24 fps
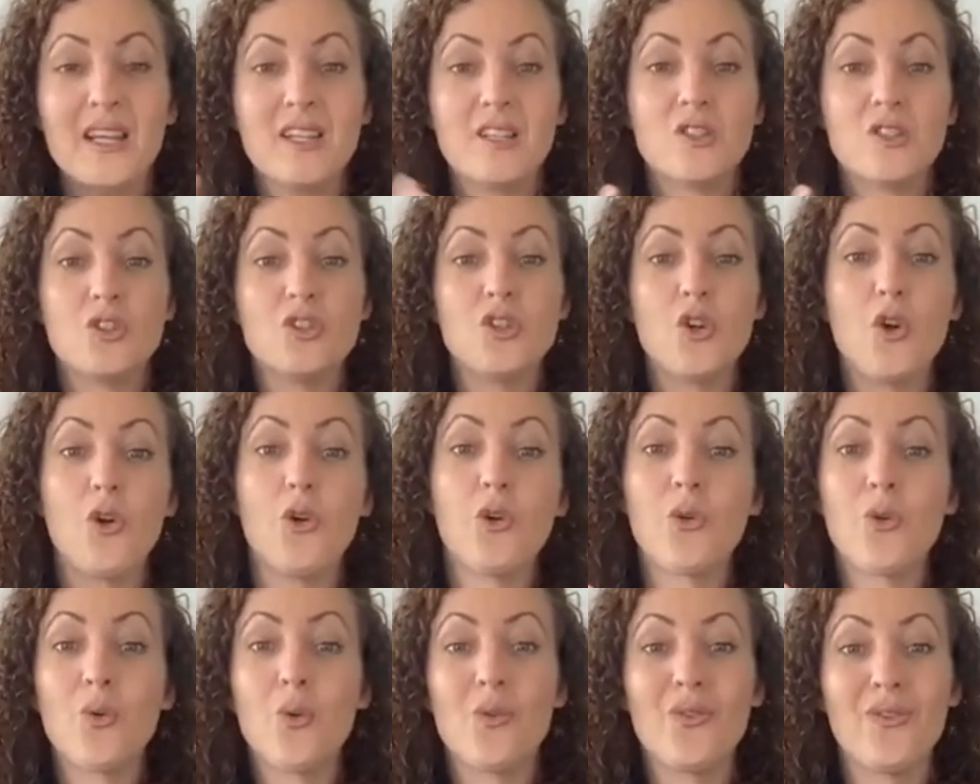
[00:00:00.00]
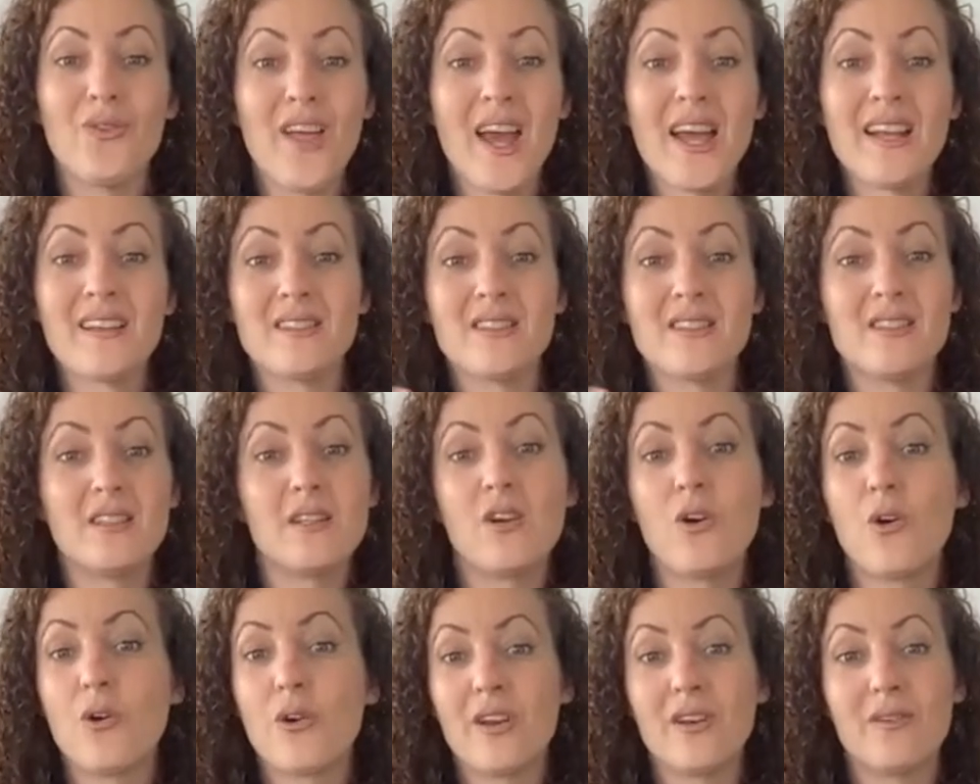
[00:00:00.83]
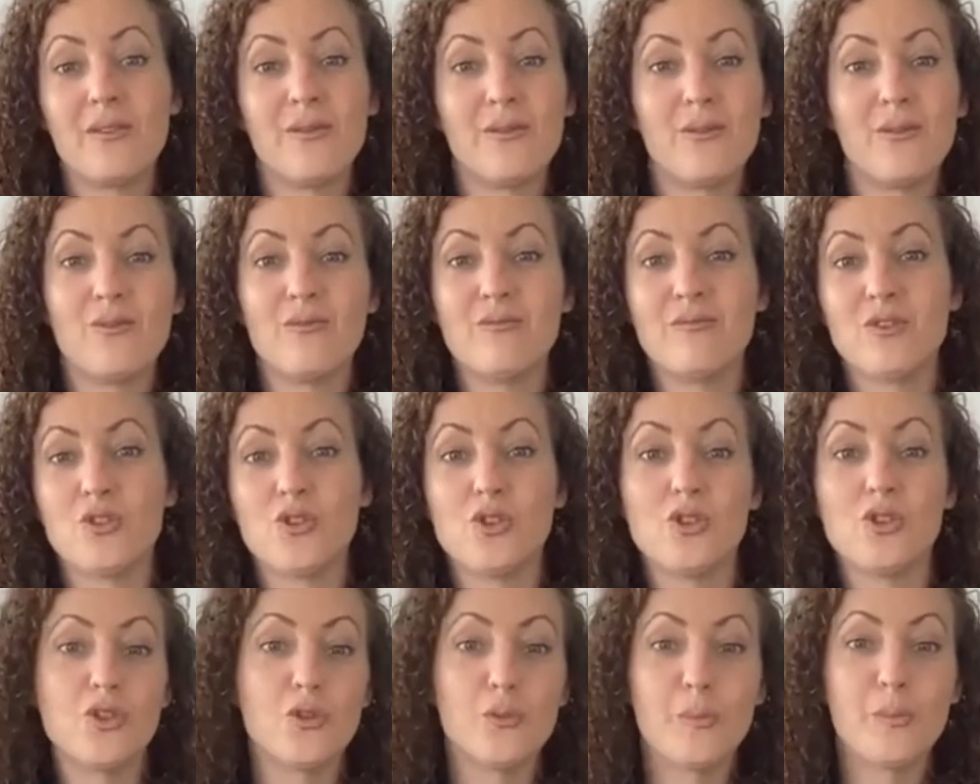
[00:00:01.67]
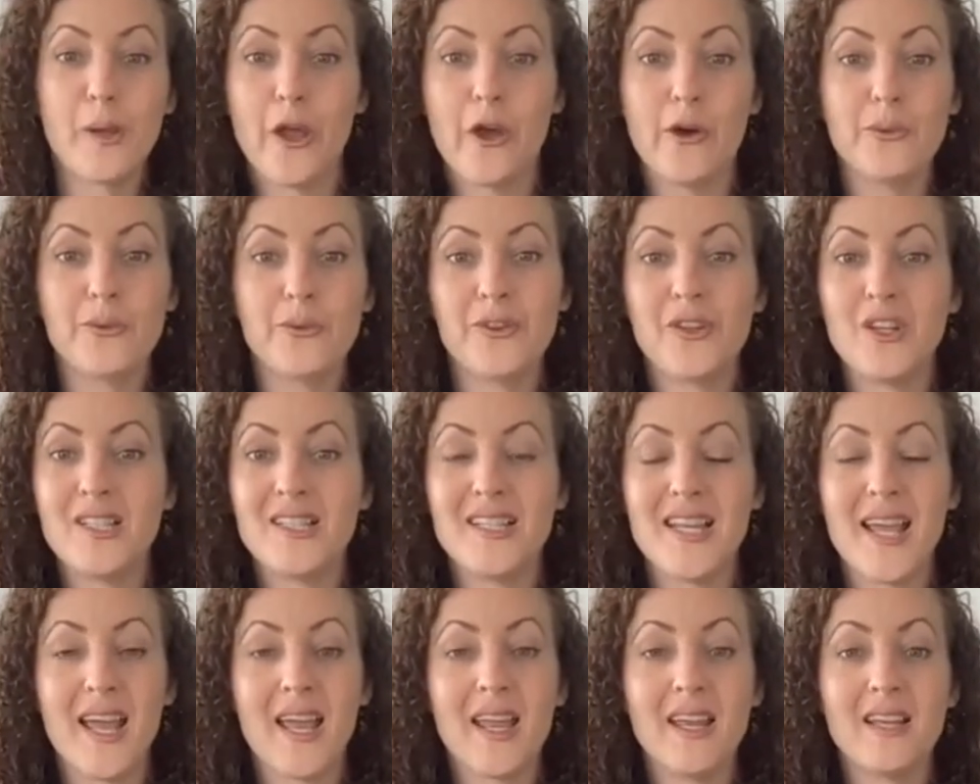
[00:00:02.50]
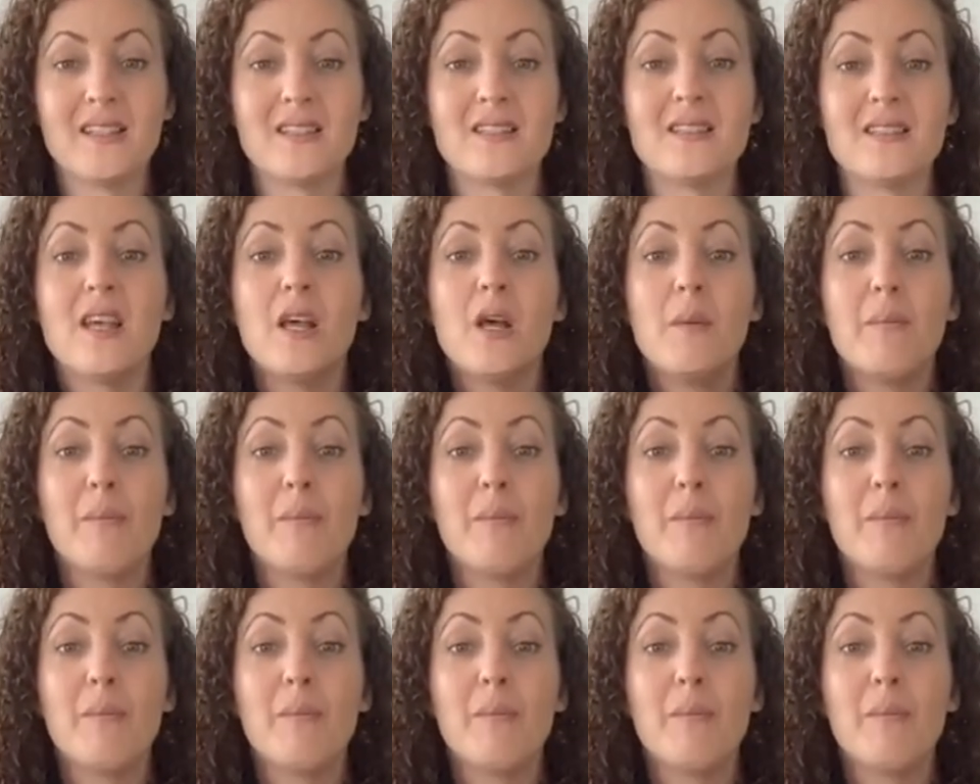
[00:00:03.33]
So that's not a super healthy dance.